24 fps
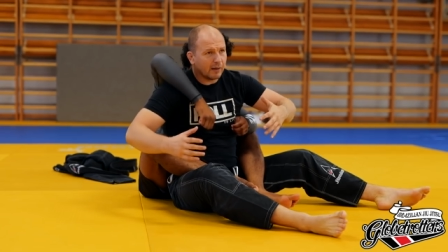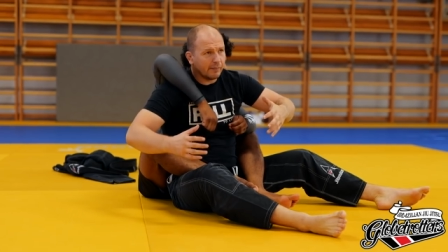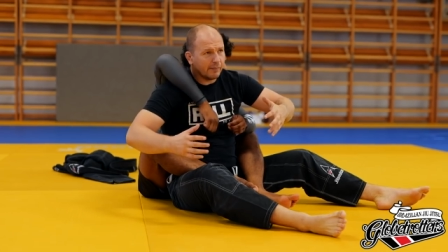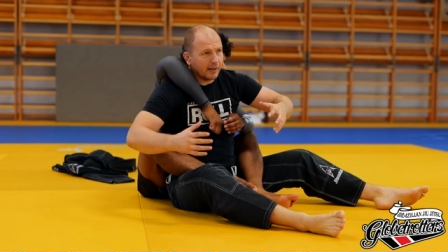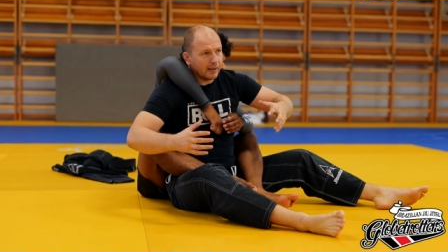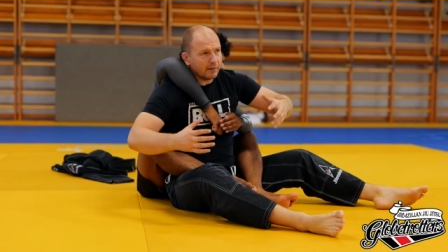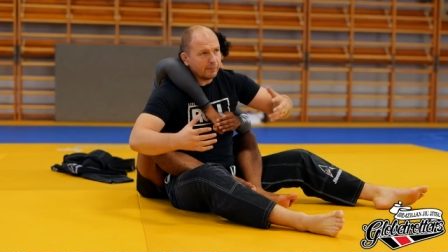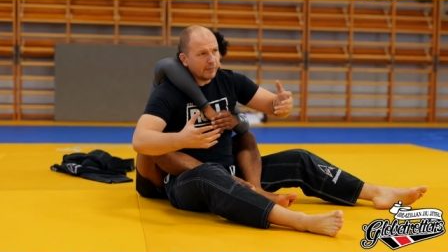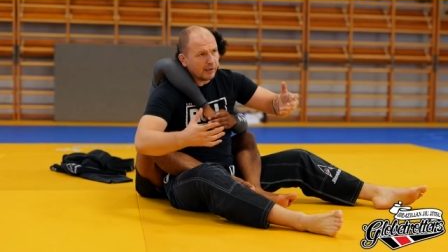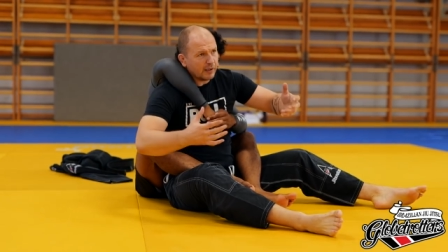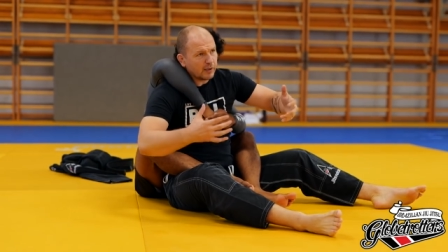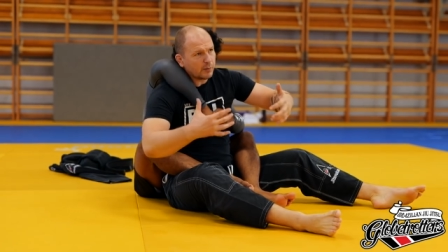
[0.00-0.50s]
on a
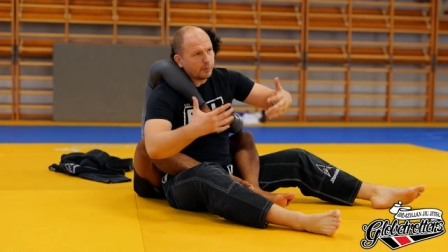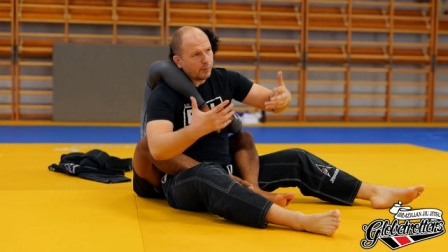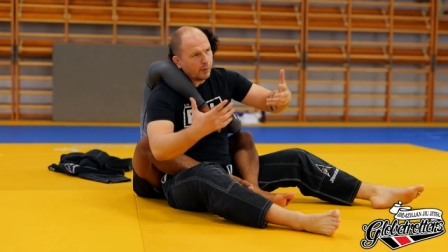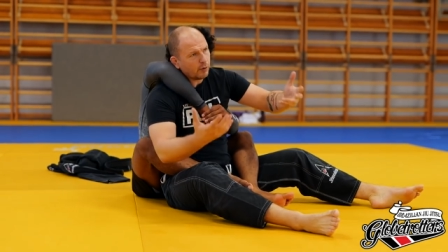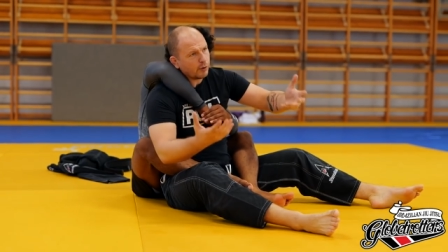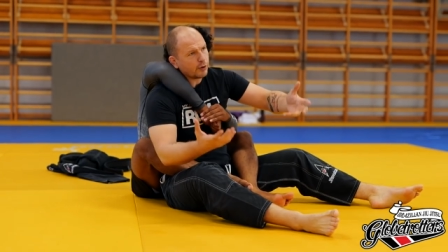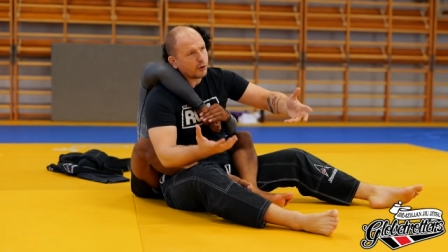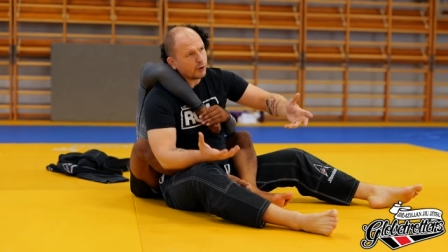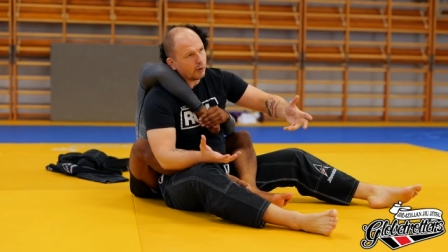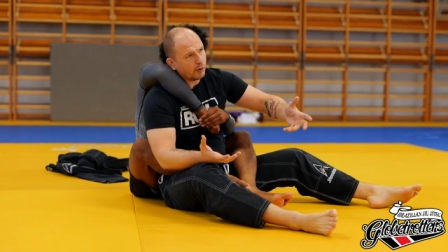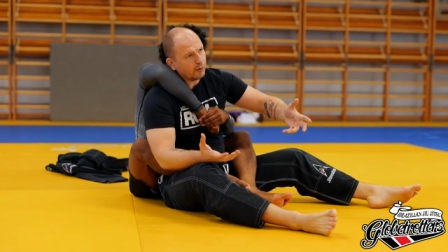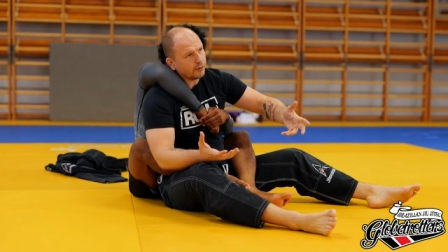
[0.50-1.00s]
mat means
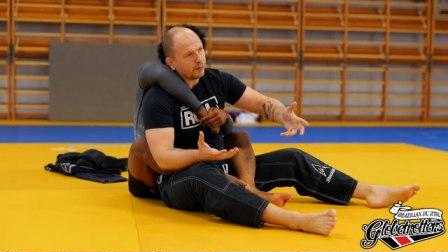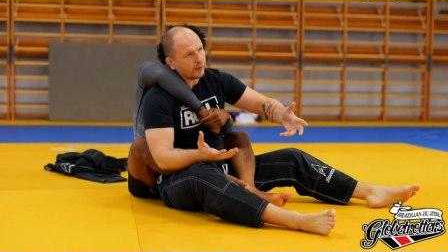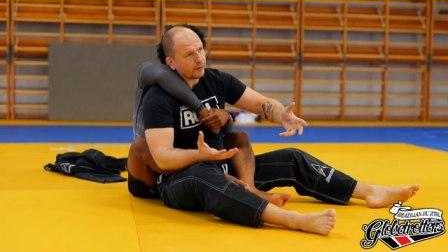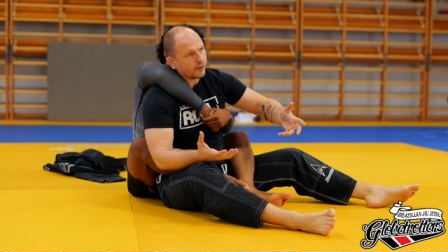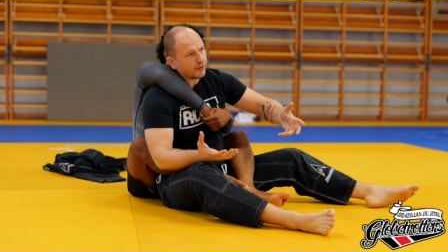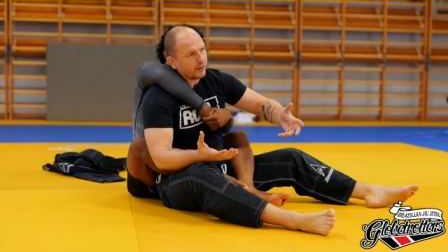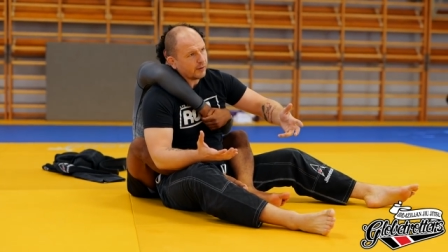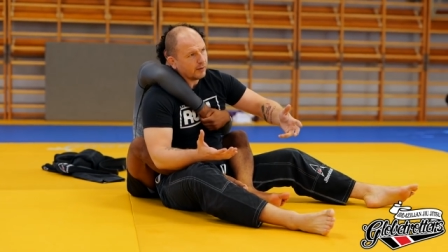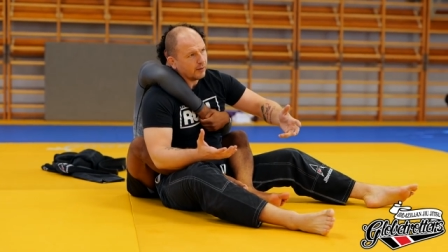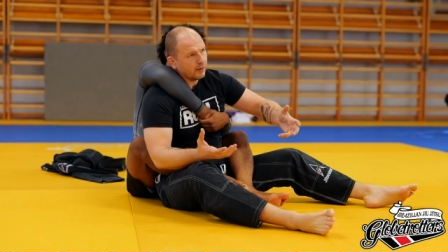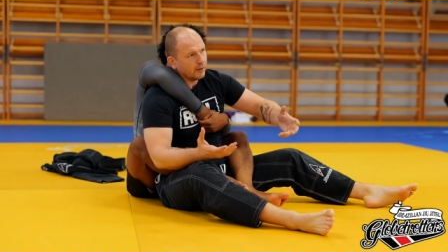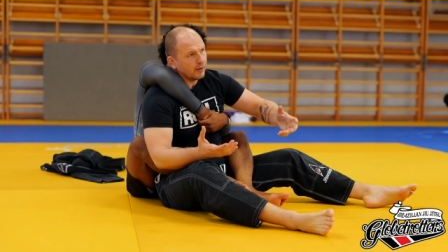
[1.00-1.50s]
both
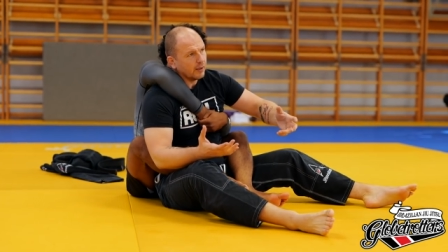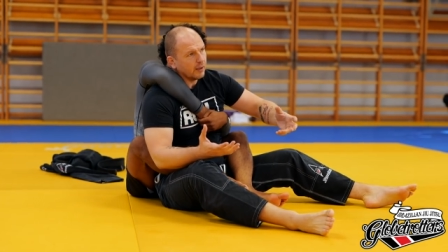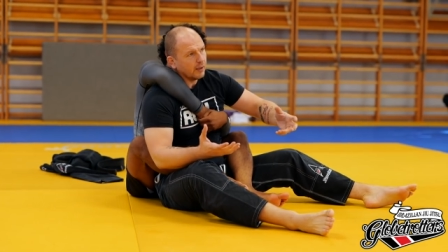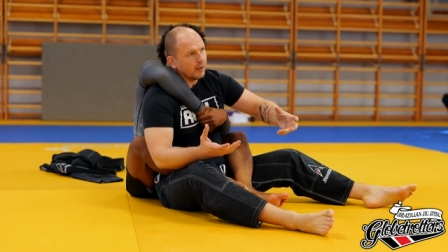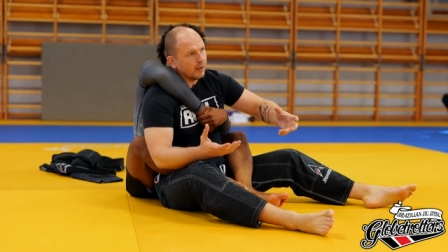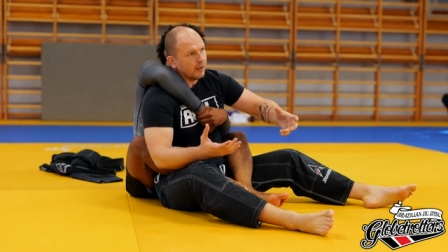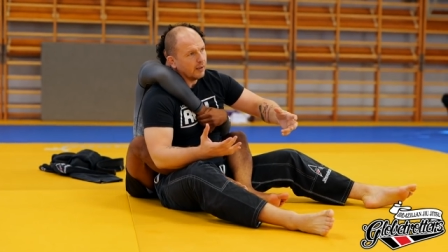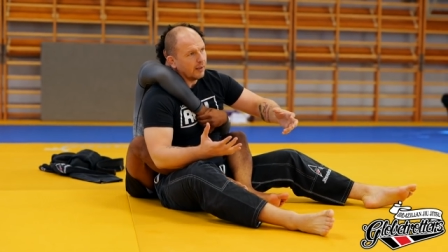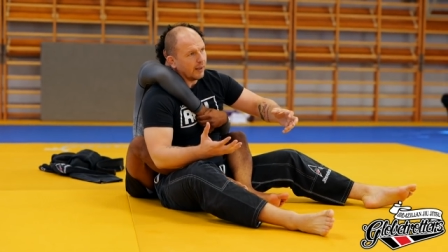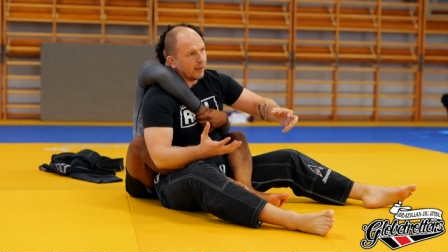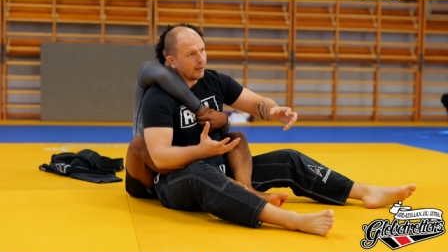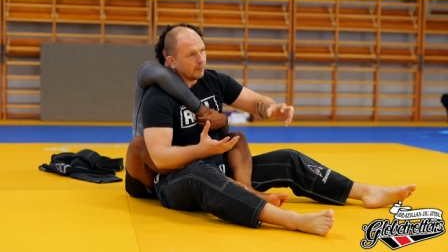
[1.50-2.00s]
shoulders.
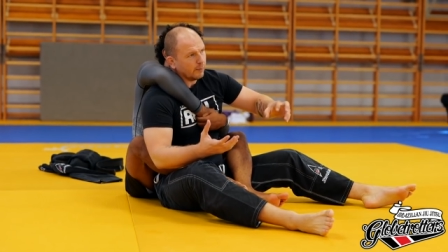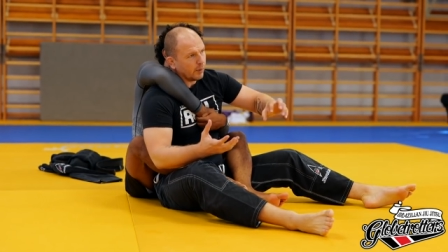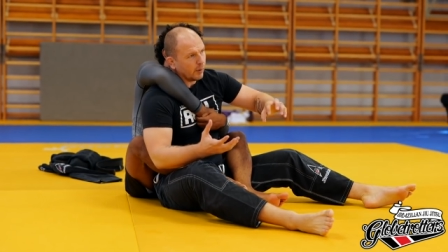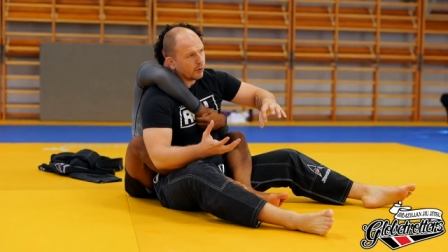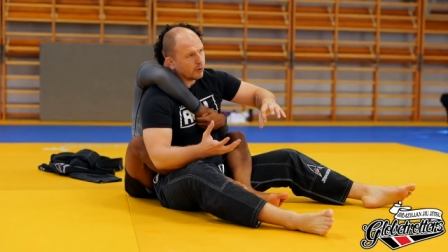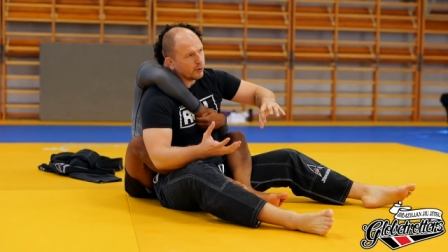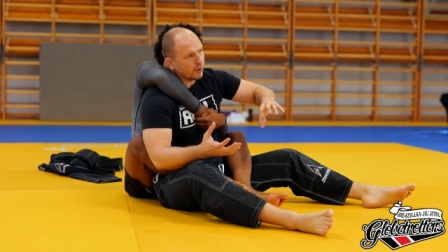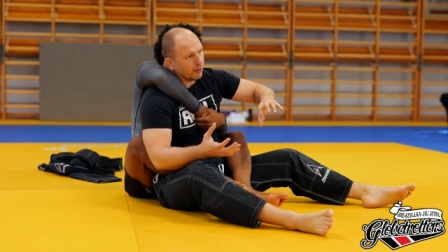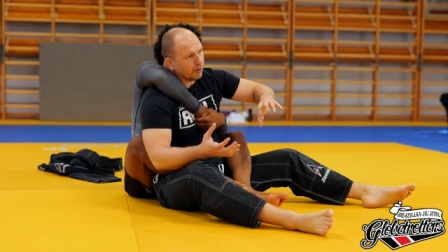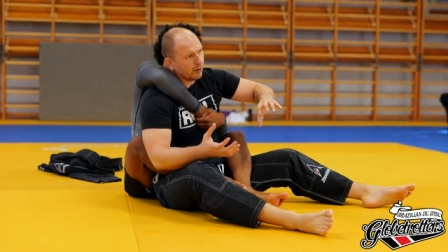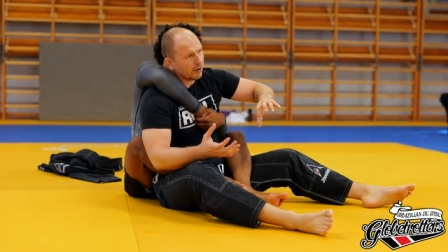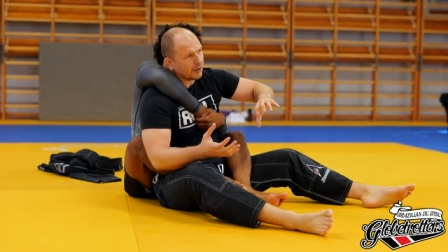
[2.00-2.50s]
And
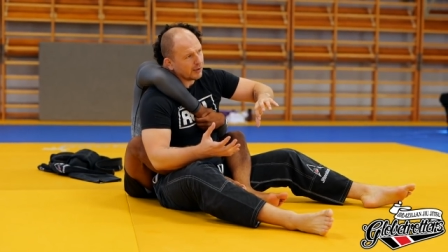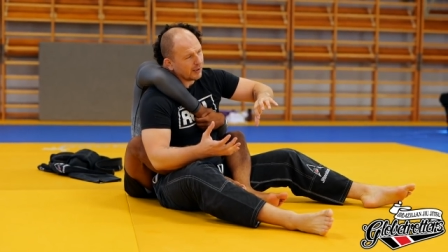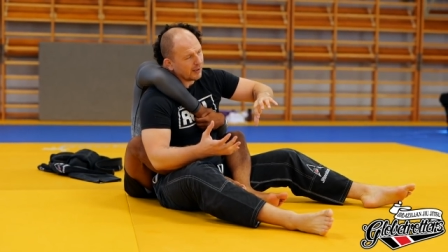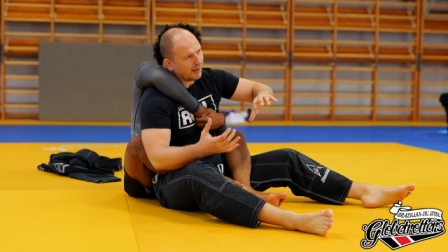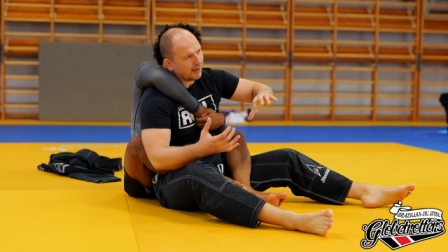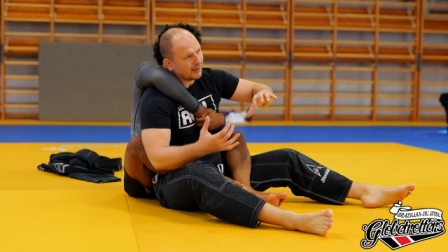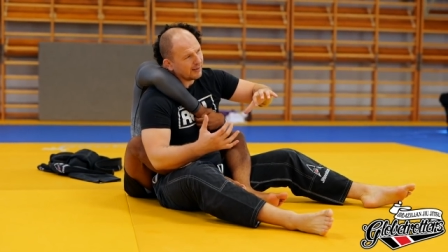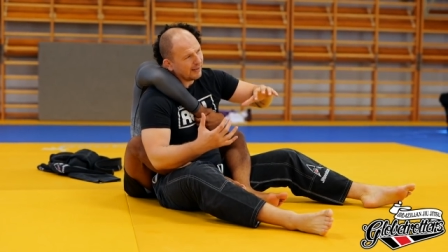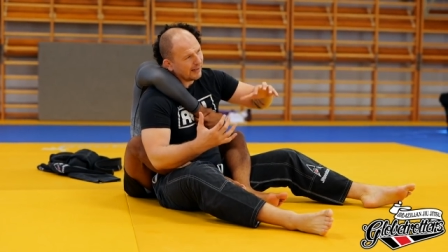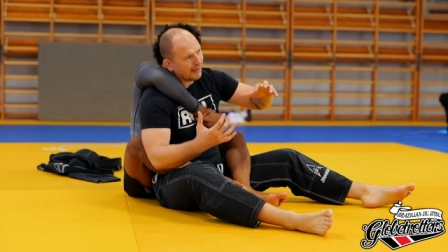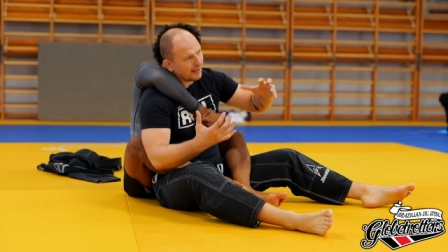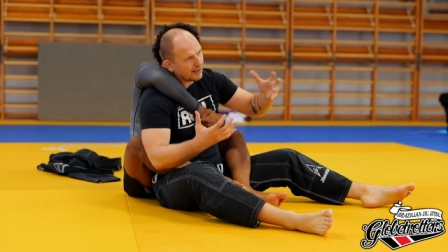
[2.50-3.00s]
both shoulders
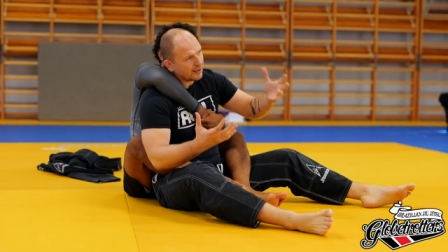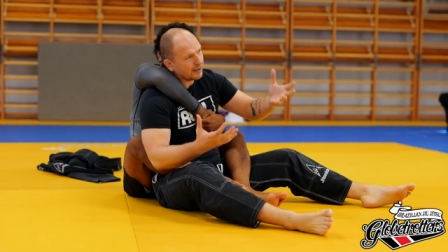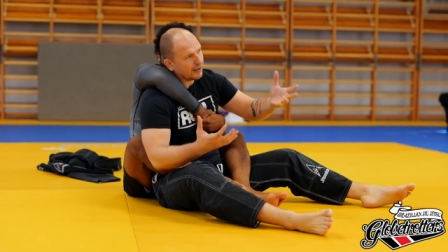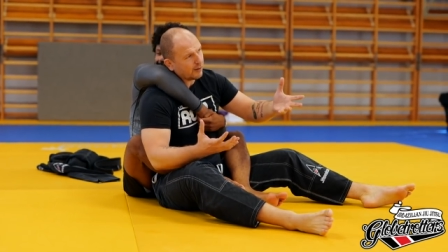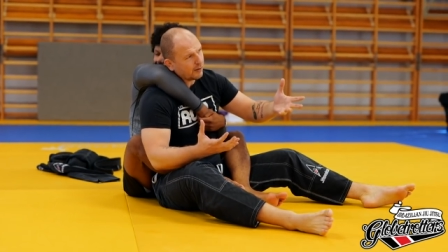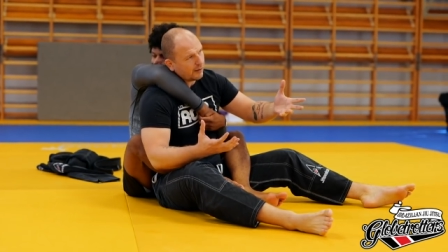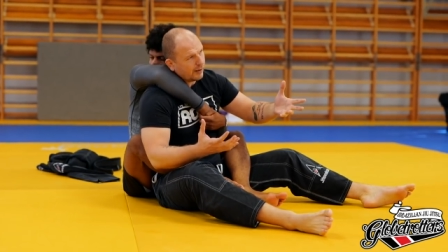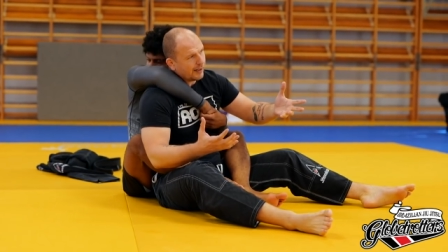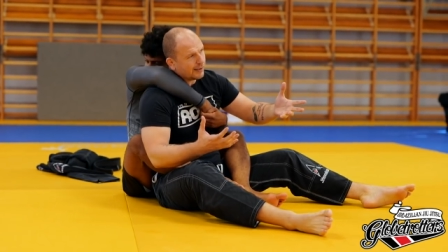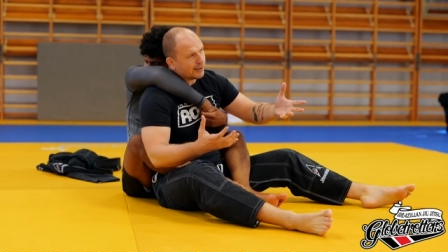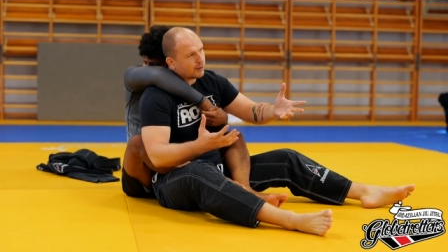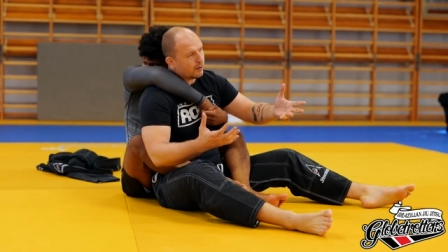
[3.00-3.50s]
are, let's
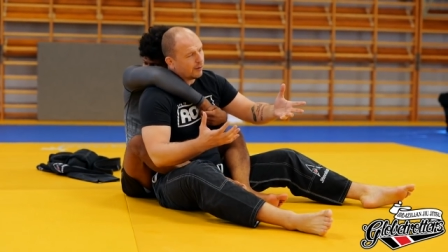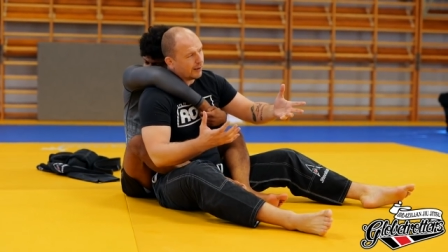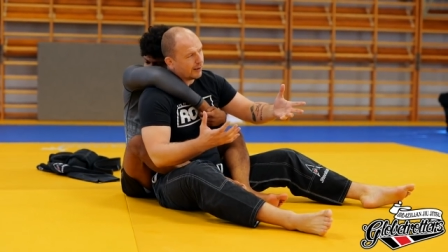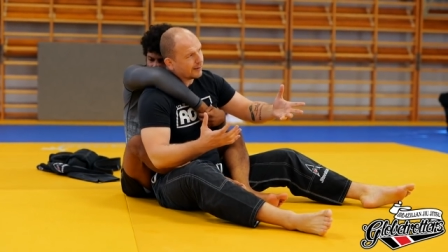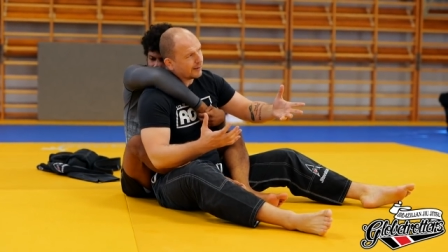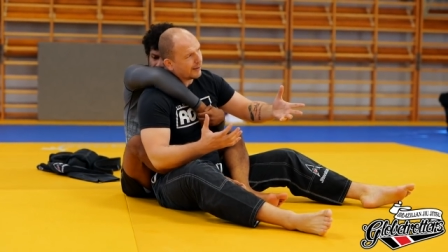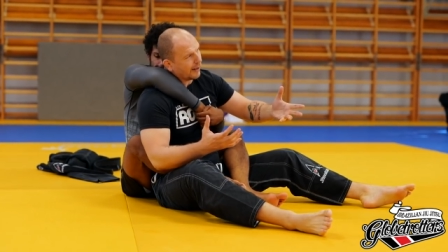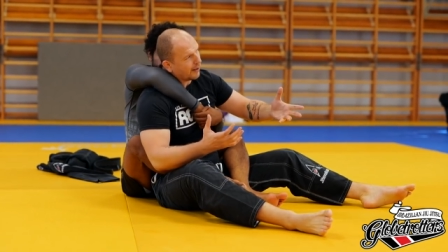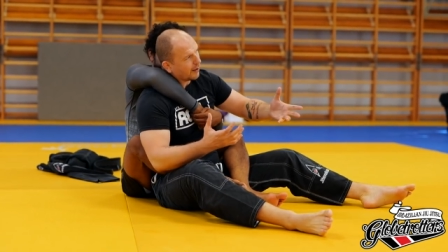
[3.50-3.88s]
call, let's call it